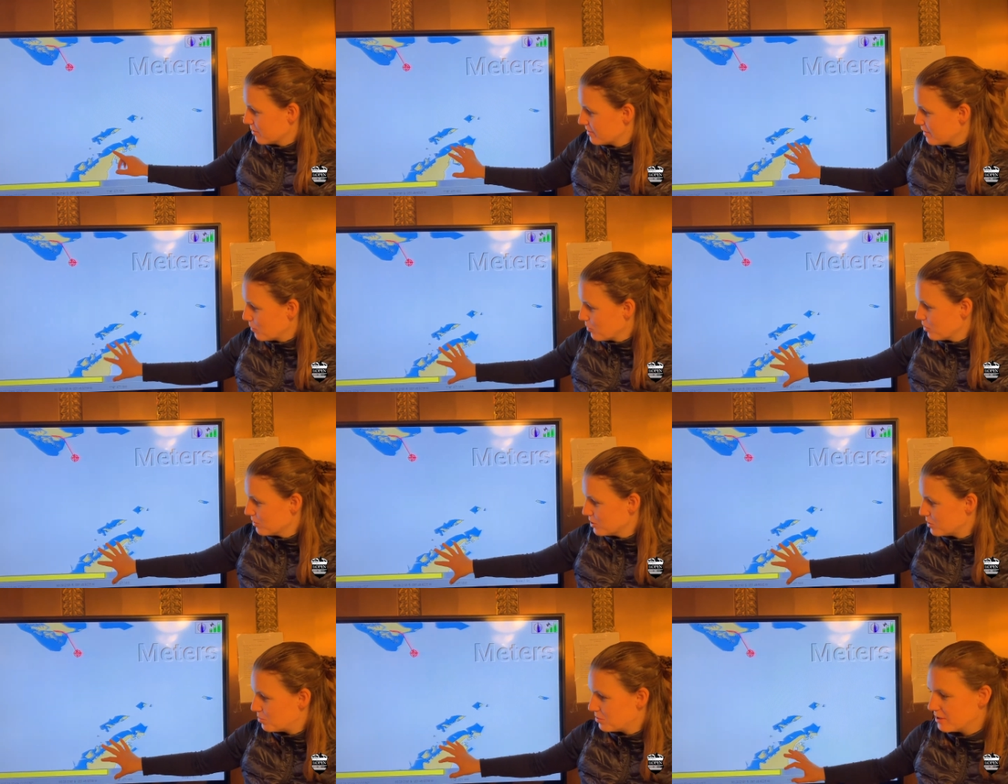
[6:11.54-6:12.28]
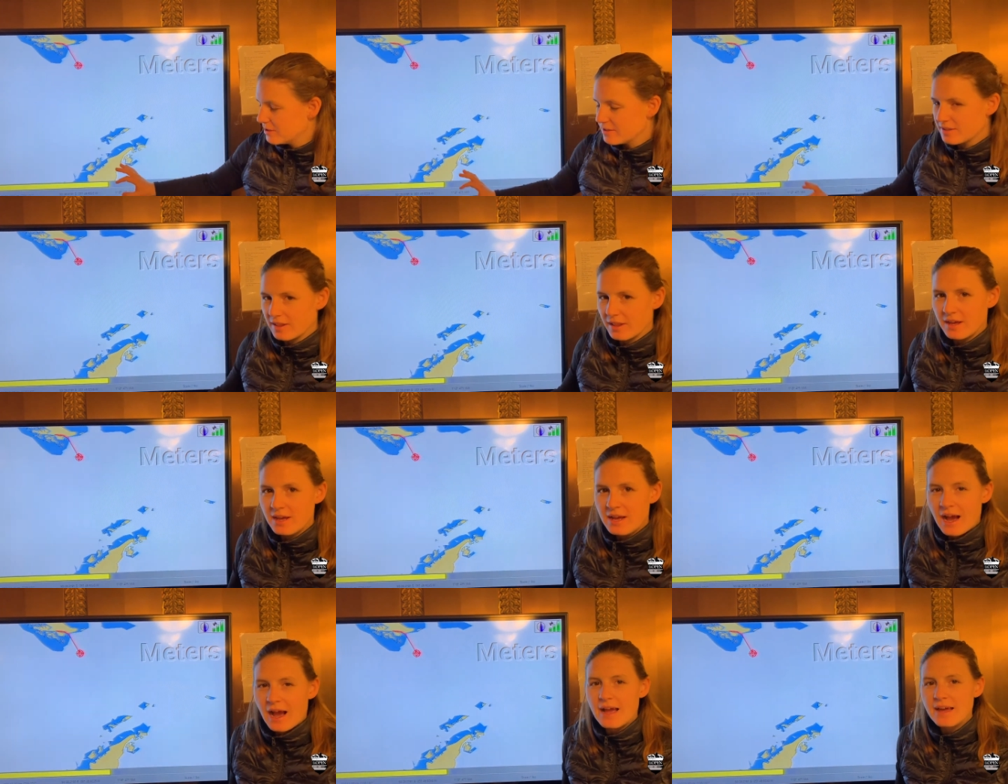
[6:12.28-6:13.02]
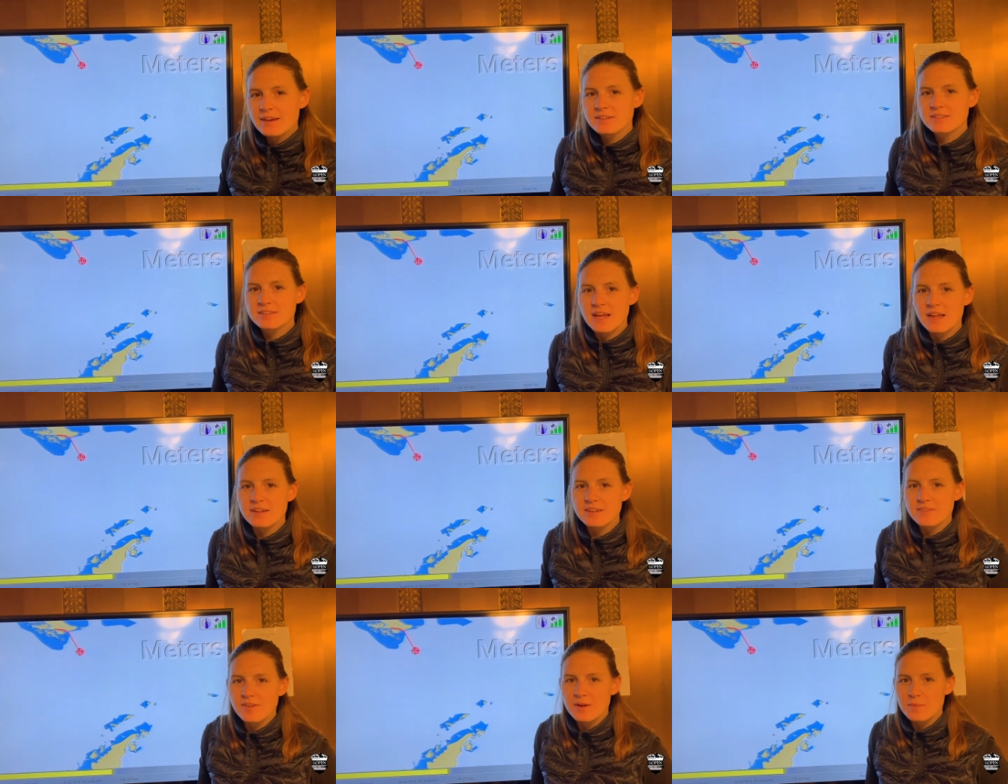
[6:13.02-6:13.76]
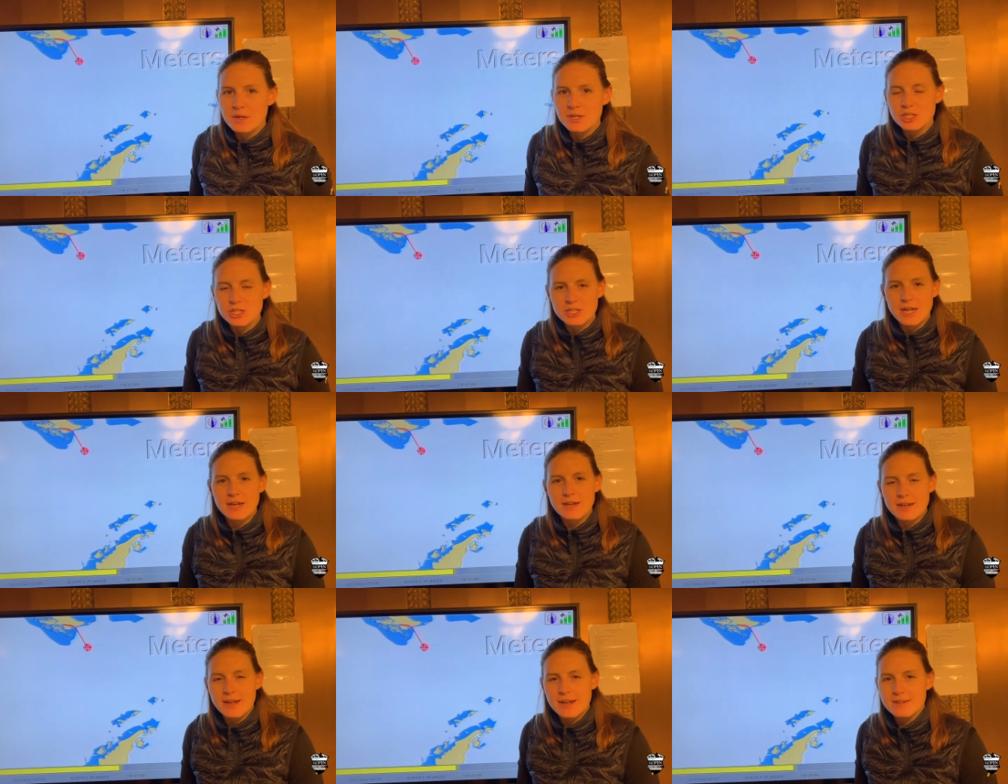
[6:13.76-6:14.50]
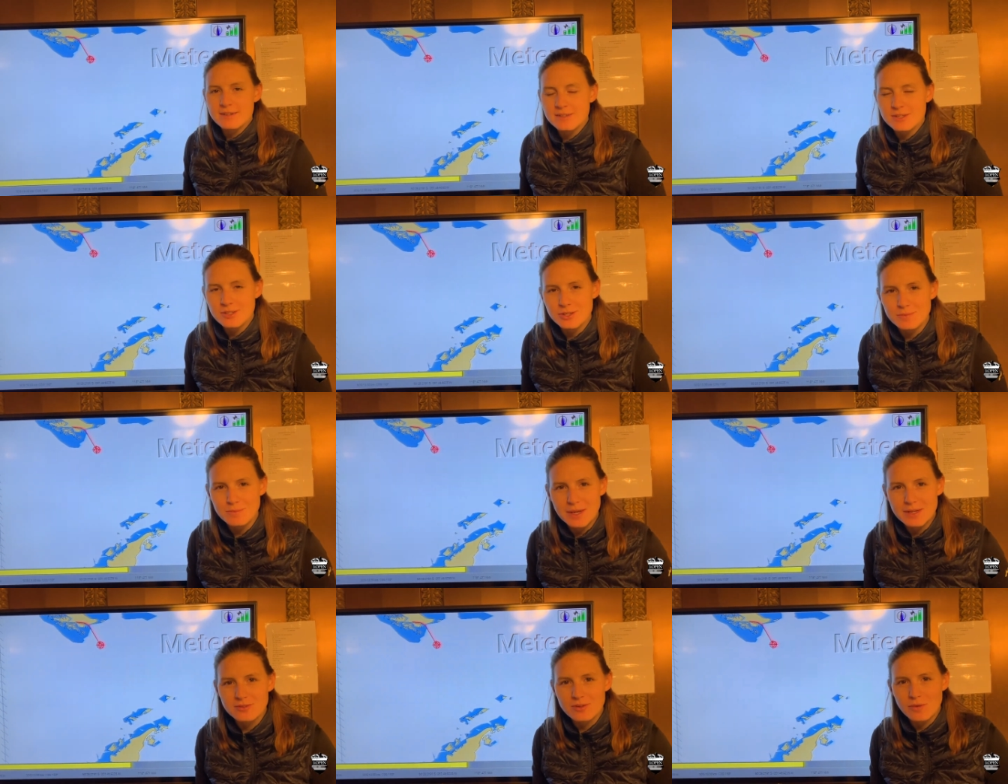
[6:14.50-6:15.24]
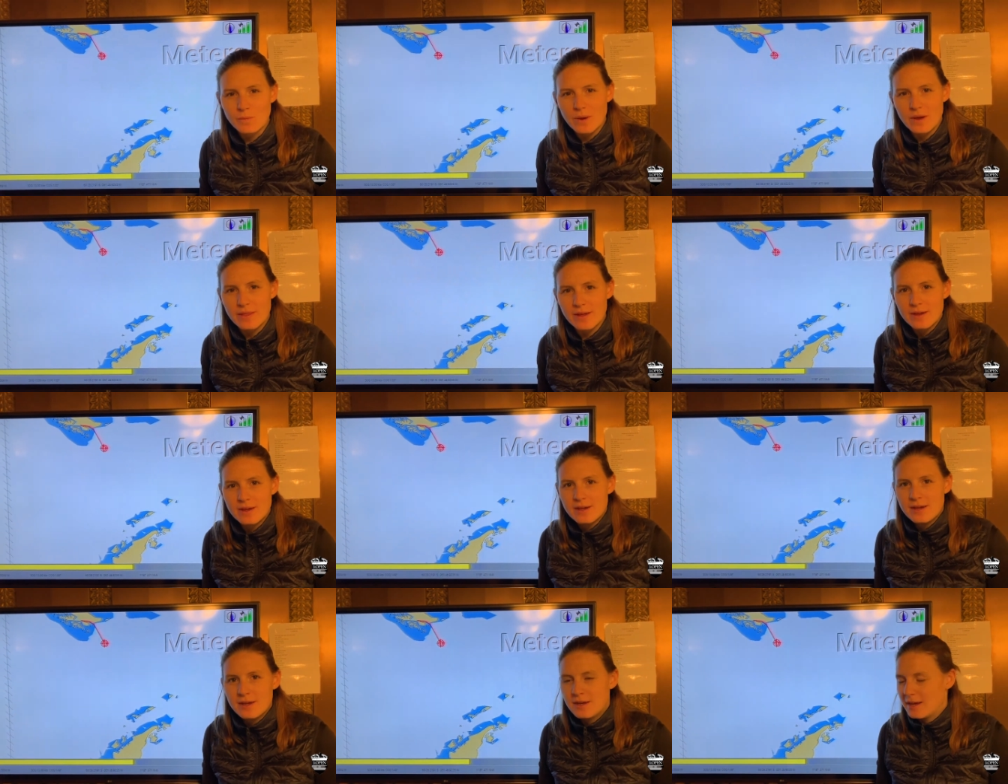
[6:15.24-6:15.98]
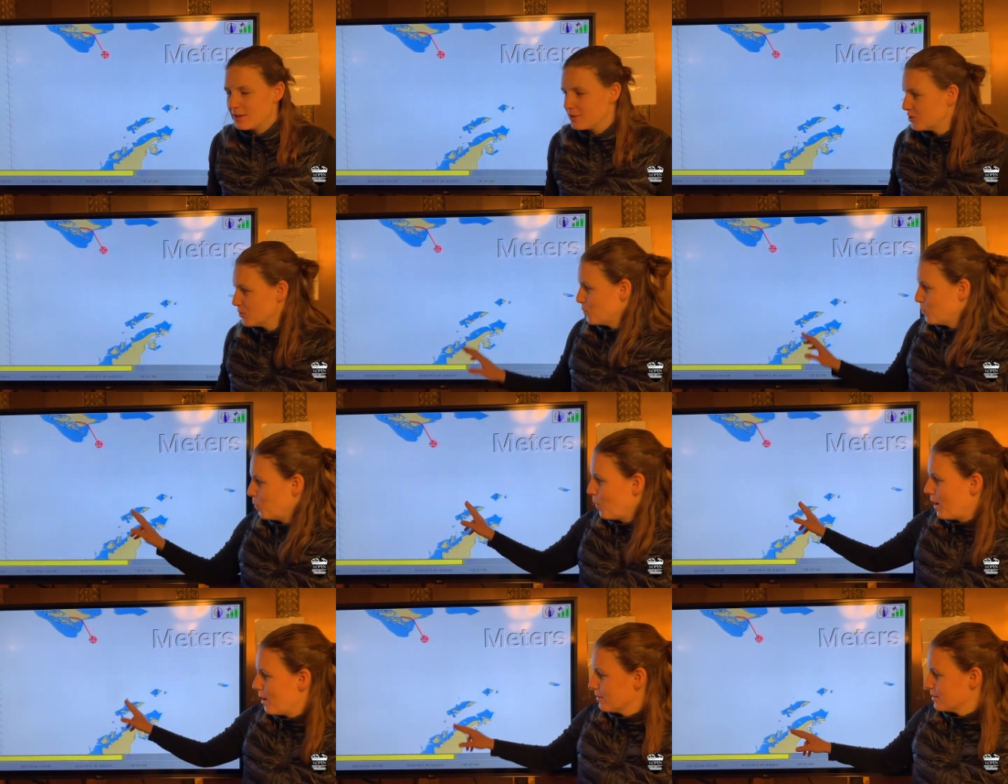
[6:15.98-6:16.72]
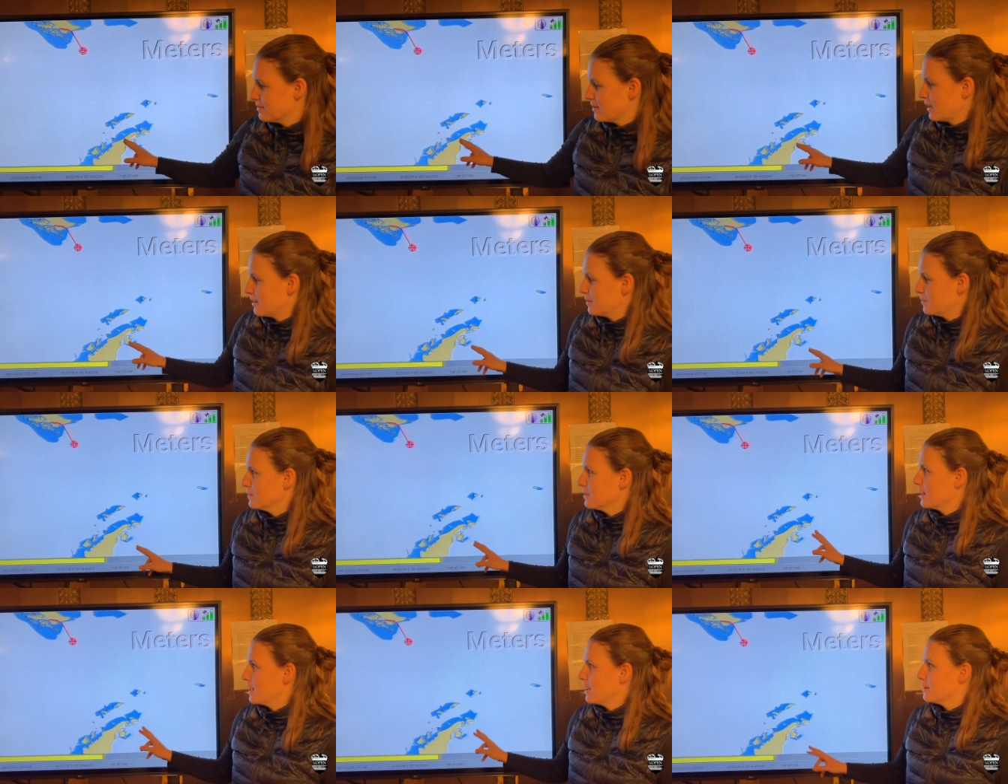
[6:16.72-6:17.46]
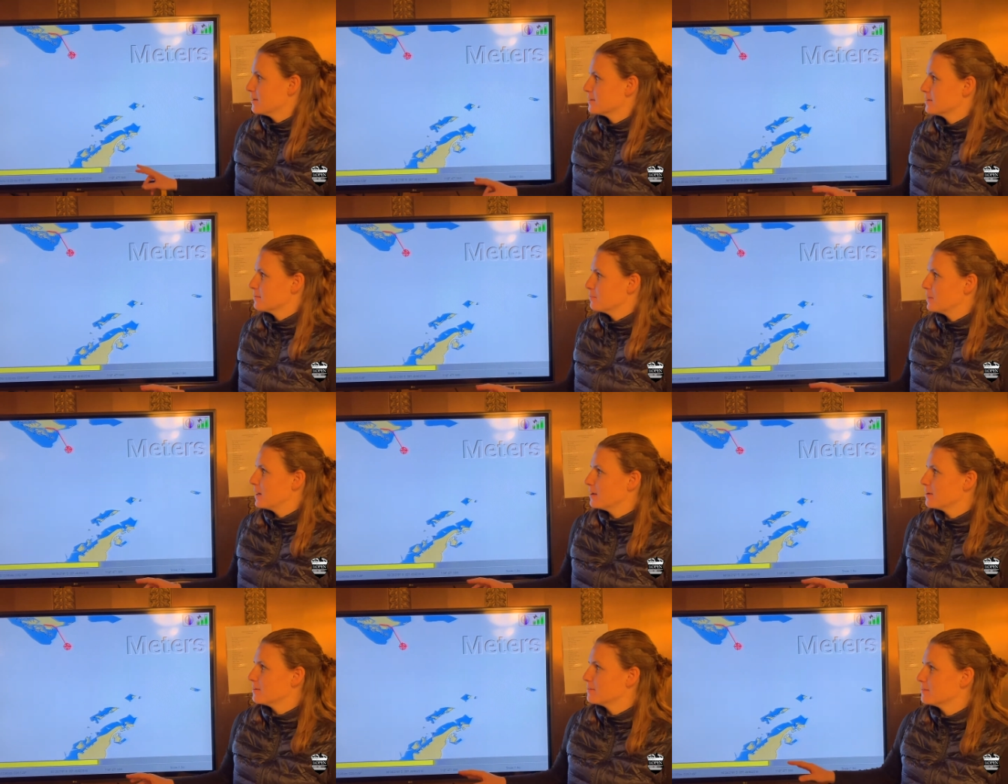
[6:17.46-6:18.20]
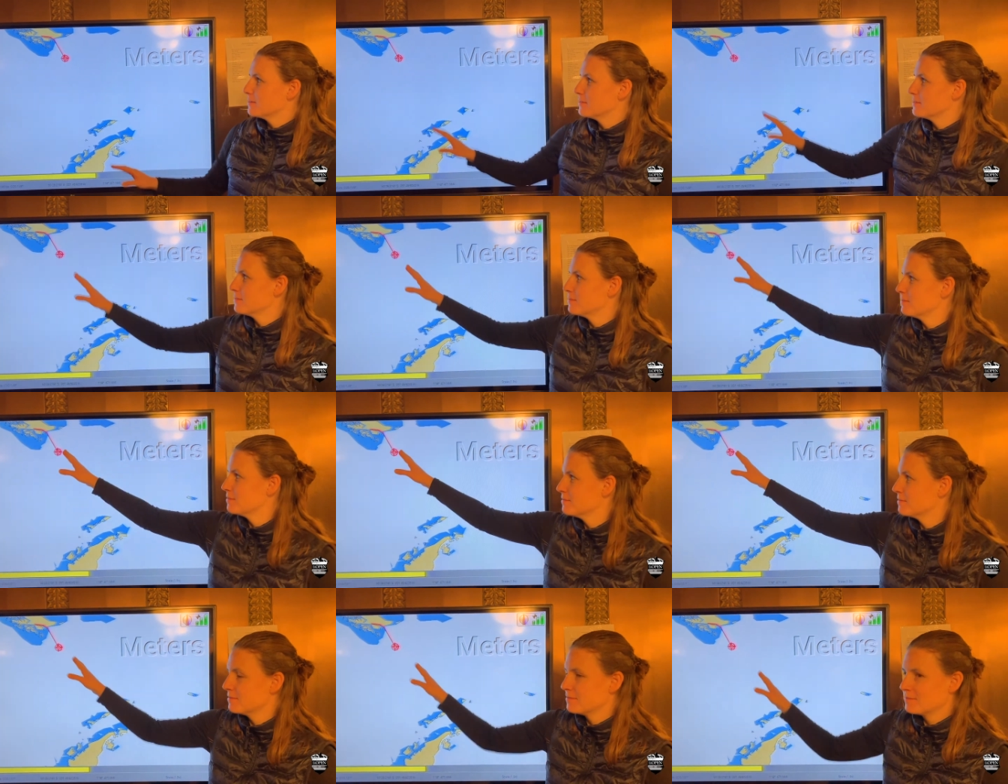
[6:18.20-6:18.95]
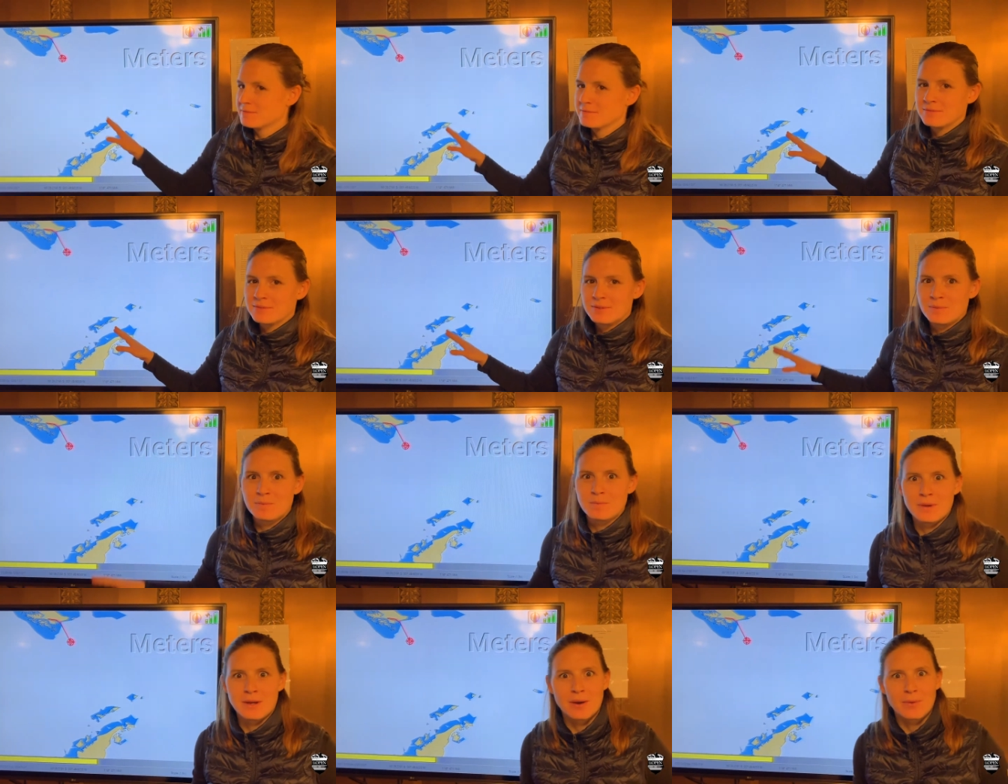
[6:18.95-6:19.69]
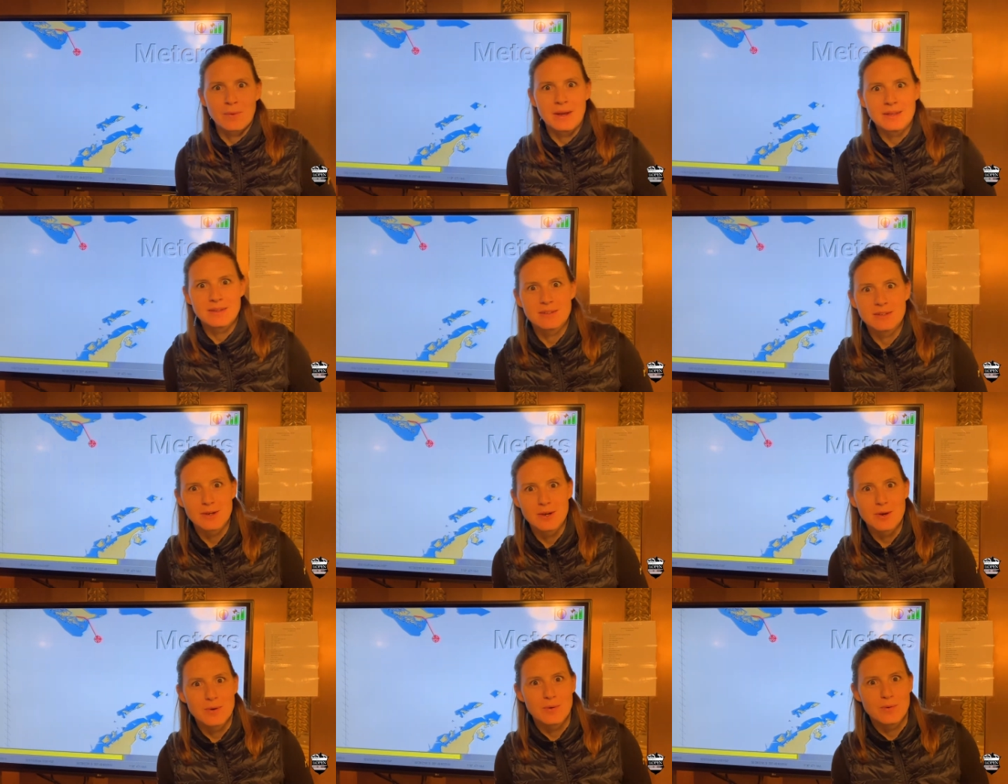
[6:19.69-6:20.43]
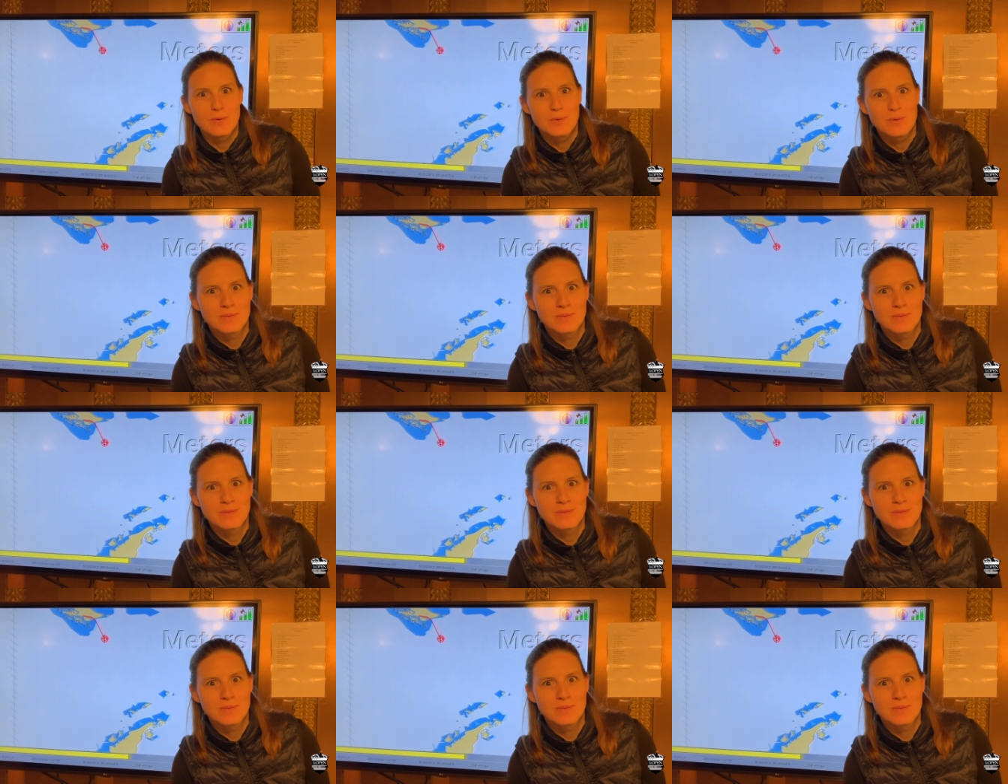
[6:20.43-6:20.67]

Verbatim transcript: somewhere on this peninsula. I understand it's very much a day-to-day decision based on weather as to where exactly we want, but we got a ways to go.